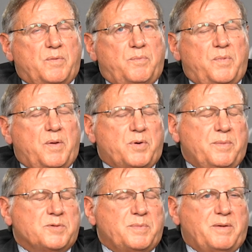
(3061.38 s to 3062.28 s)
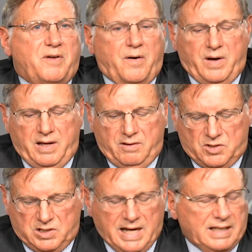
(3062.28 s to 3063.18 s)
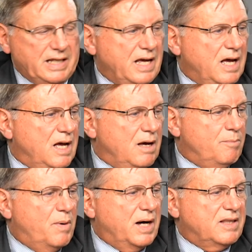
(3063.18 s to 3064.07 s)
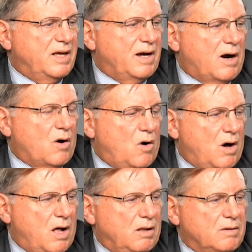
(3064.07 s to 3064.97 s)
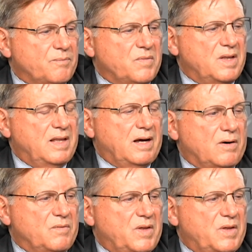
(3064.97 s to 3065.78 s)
The premiums may vary slightly, but they are all there.